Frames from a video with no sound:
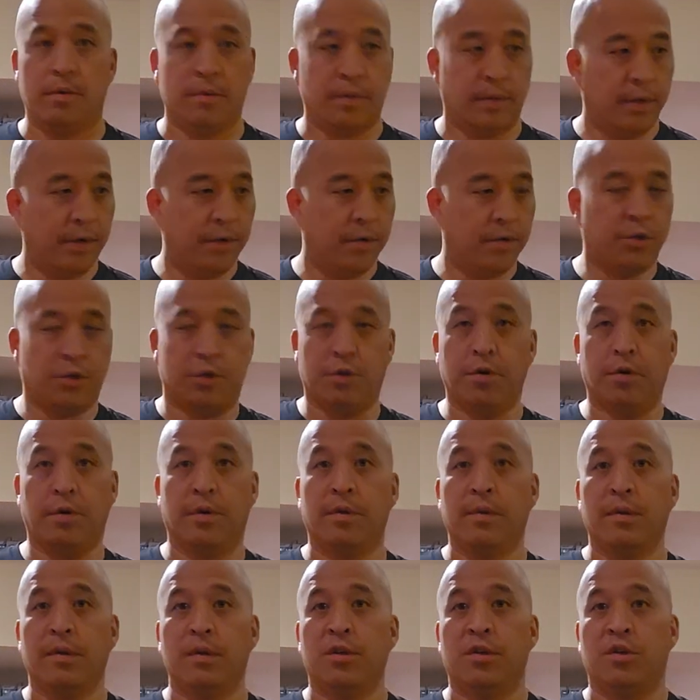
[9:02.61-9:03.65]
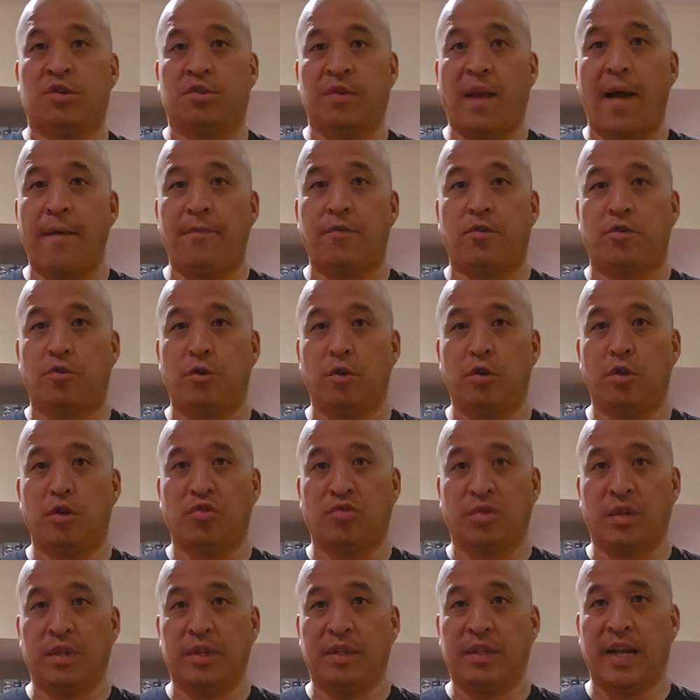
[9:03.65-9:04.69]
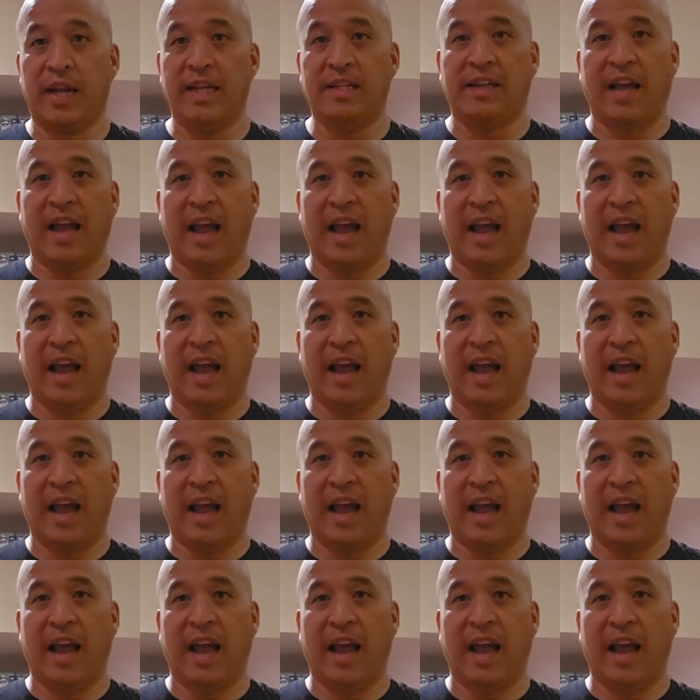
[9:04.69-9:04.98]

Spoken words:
There's your staff drills for the day to